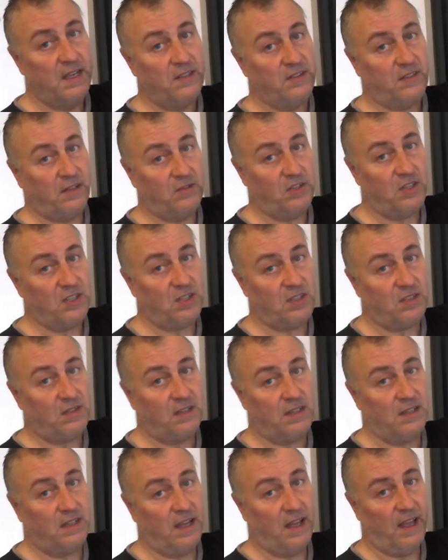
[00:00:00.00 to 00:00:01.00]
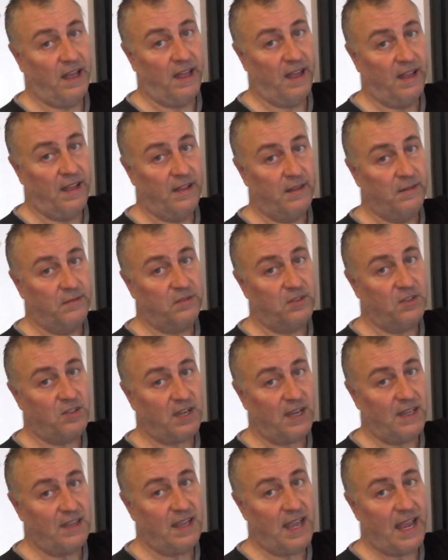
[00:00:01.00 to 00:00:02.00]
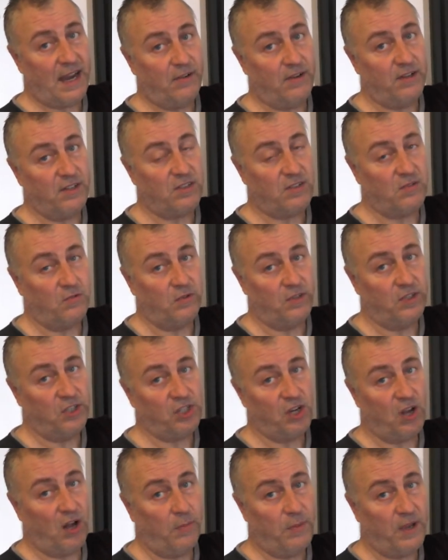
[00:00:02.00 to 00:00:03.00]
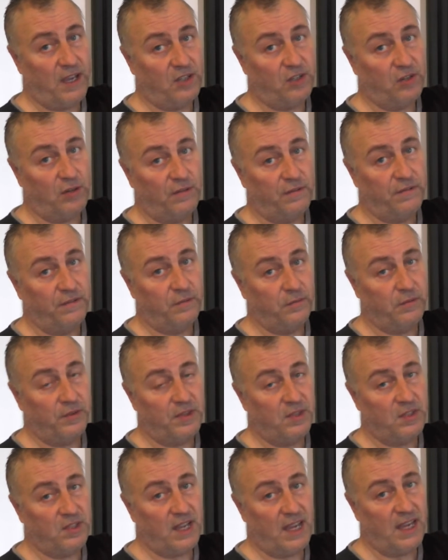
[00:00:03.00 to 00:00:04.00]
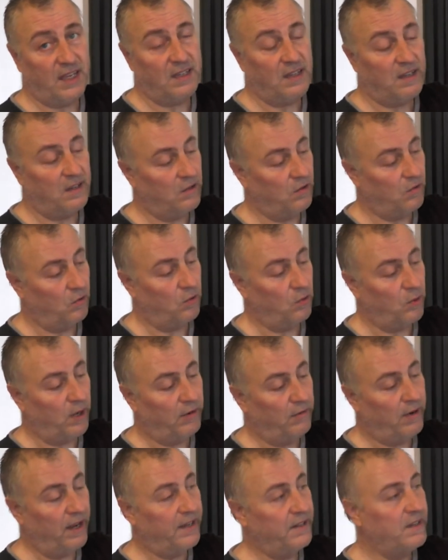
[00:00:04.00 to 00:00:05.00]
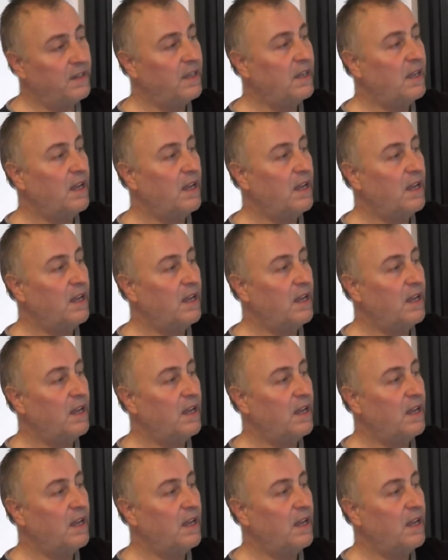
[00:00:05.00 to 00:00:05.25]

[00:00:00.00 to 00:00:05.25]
So just take the Aris or the sharp edge off with the sander all the way around,